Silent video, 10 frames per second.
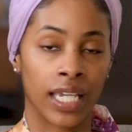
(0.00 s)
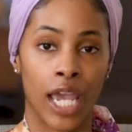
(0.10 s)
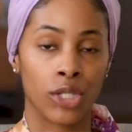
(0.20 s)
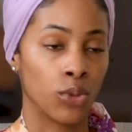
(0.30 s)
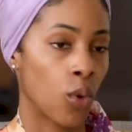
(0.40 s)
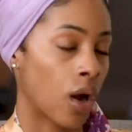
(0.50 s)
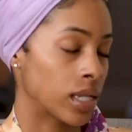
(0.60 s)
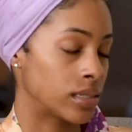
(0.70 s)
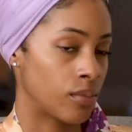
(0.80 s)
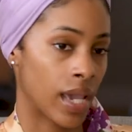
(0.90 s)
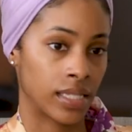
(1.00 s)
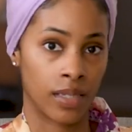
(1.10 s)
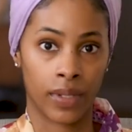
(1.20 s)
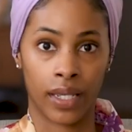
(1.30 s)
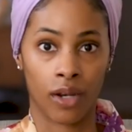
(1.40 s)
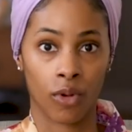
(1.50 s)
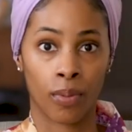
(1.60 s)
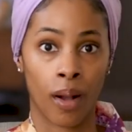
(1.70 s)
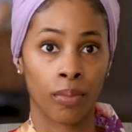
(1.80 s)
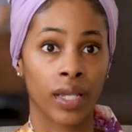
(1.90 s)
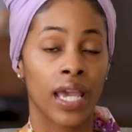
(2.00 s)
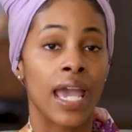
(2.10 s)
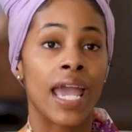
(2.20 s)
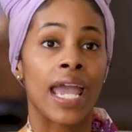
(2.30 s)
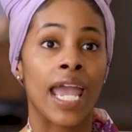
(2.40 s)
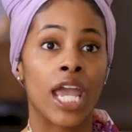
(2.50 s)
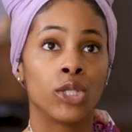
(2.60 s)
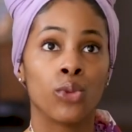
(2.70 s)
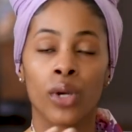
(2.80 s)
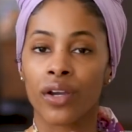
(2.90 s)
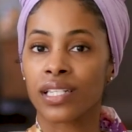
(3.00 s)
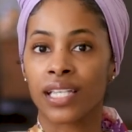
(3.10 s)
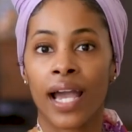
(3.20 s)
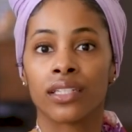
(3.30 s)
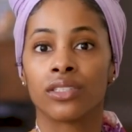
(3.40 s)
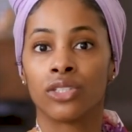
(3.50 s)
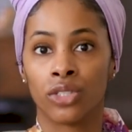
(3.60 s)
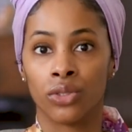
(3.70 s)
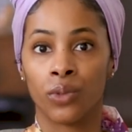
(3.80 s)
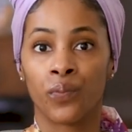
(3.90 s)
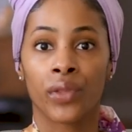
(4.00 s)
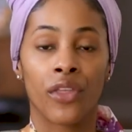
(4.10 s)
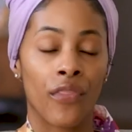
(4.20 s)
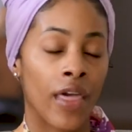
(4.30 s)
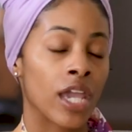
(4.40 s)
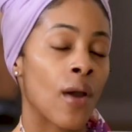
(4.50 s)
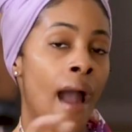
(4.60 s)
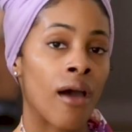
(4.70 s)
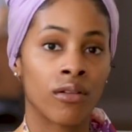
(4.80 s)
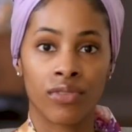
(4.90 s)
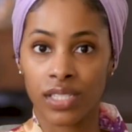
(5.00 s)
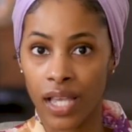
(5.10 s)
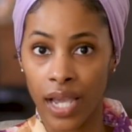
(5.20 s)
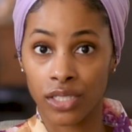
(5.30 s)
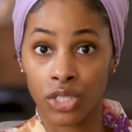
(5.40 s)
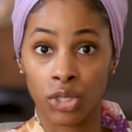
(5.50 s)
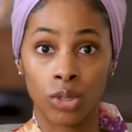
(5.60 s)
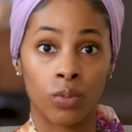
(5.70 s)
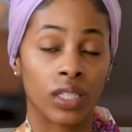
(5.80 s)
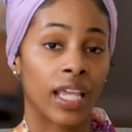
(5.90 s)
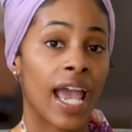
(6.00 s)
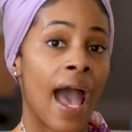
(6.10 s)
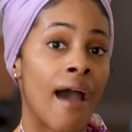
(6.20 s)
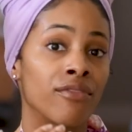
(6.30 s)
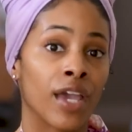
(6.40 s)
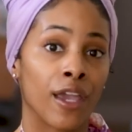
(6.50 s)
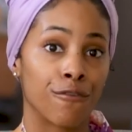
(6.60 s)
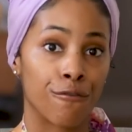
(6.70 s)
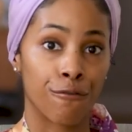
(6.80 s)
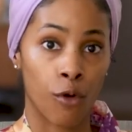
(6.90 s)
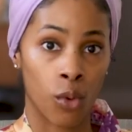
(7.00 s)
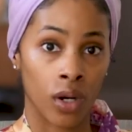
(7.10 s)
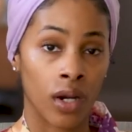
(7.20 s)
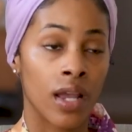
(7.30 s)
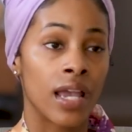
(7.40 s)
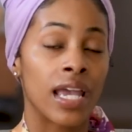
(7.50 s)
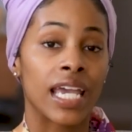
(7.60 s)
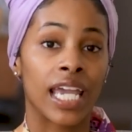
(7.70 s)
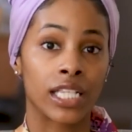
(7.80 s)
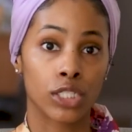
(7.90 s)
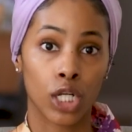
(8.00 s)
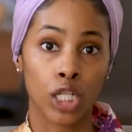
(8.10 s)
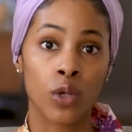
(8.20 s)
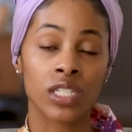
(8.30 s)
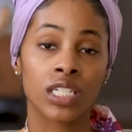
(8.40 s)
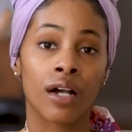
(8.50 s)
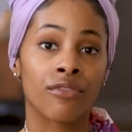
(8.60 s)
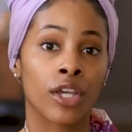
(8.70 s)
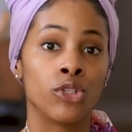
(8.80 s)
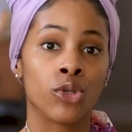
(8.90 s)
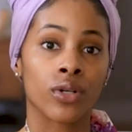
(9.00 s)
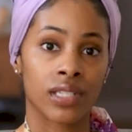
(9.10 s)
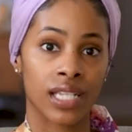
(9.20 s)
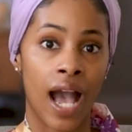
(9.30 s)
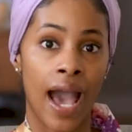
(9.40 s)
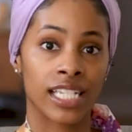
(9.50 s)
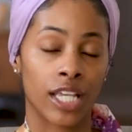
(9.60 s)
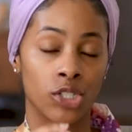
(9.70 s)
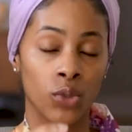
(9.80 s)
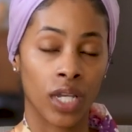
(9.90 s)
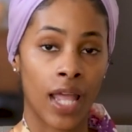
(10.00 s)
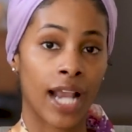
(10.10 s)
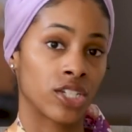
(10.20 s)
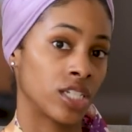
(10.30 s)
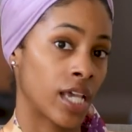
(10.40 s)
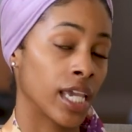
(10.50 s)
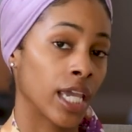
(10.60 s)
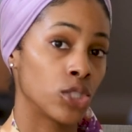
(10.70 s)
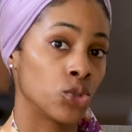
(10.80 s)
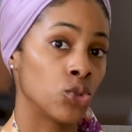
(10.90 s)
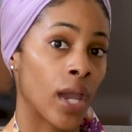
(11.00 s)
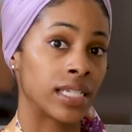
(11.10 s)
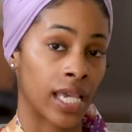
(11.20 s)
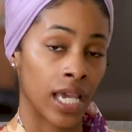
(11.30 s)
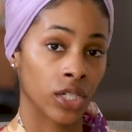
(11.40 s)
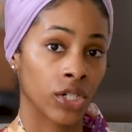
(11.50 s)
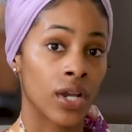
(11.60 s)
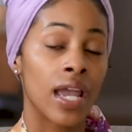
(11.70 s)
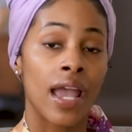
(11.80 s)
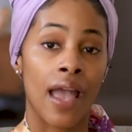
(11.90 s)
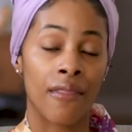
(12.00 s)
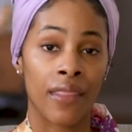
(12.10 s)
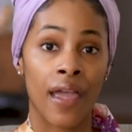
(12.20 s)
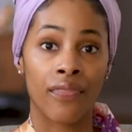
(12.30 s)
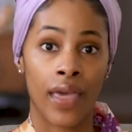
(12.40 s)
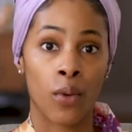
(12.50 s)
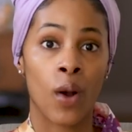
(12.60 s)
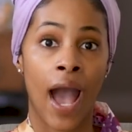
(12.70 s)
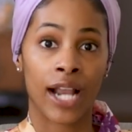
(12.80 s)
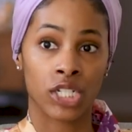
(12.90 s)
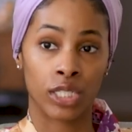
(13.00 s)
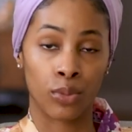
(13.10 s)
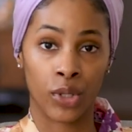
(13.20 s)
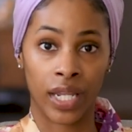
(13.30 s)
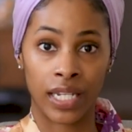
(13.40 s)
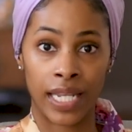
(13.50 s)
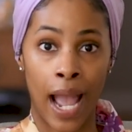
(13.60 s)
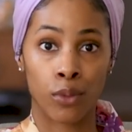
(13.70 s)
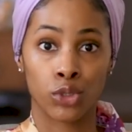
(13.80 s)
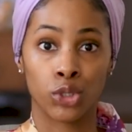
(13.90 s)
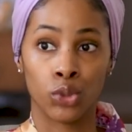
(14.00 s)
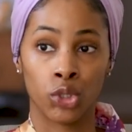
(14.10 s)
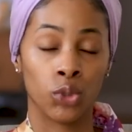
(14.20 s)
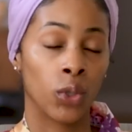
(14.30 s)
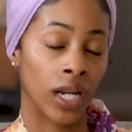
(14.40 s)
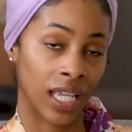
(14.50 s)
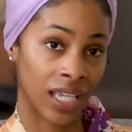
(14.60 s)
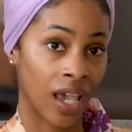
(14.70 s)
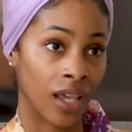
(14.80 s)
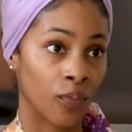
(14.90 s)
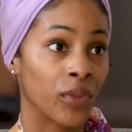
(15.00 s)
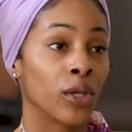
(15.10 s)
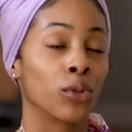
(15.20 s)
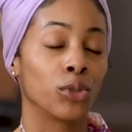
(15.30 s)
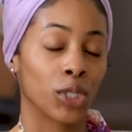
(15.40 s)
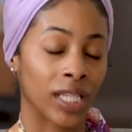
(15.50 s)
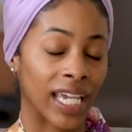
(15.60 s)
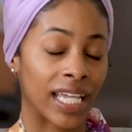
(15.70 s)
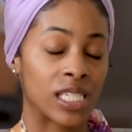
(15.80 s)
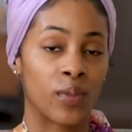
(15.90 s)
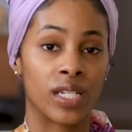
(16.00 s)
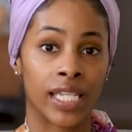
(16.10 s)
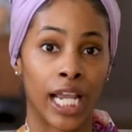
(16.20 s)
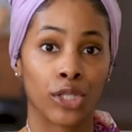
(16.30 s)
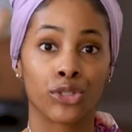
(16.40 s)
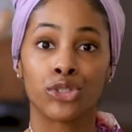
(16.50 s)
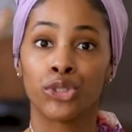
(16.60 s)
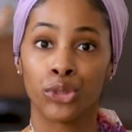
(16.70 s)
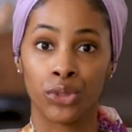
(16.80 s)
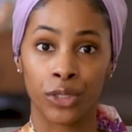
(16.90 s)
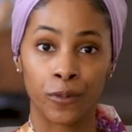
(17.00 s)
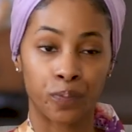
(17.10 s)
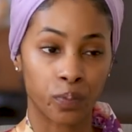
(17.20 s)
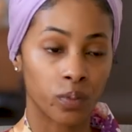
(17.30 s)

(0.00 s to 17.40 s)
again, you walk into Macy's, Banana Republic, and you wear a size two. They are out of a size two, but they have a four. It's close enough in your size that you can actually take it to a tailor, and then they will actually bring it down to you. And again, it'll look like it's been tailored to you.